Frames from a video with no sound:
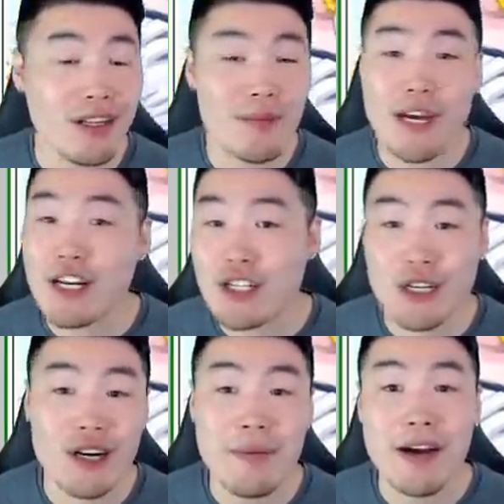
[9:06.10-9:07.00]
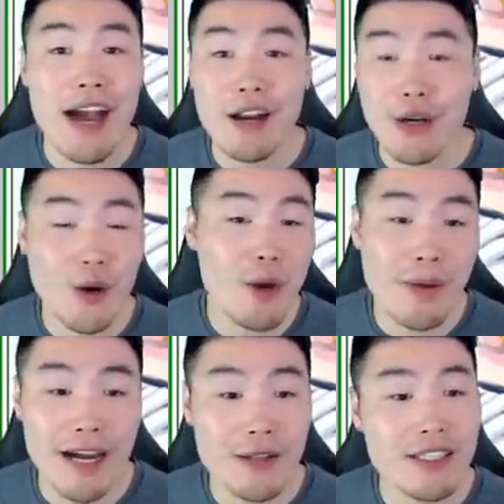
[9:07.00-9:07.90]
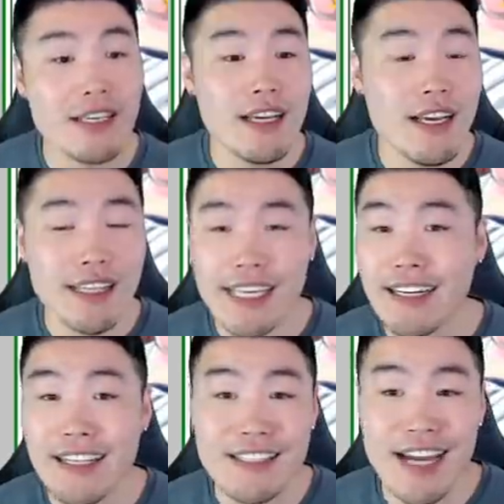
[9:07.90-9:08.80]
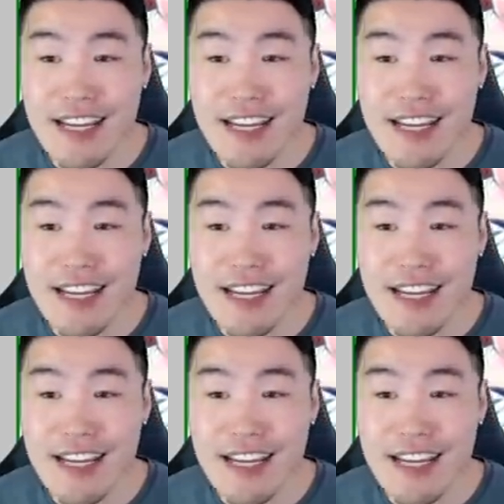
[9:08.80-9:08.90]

bit unsure about how to go about getting this guy